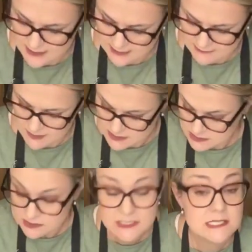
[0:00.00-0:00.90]
yeah,
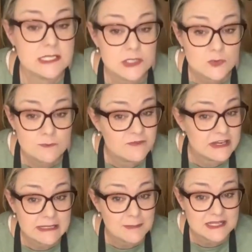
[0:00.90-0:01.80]
there's a little
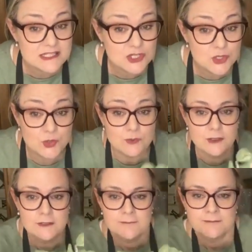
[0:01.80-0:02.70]
fiddly bits to do.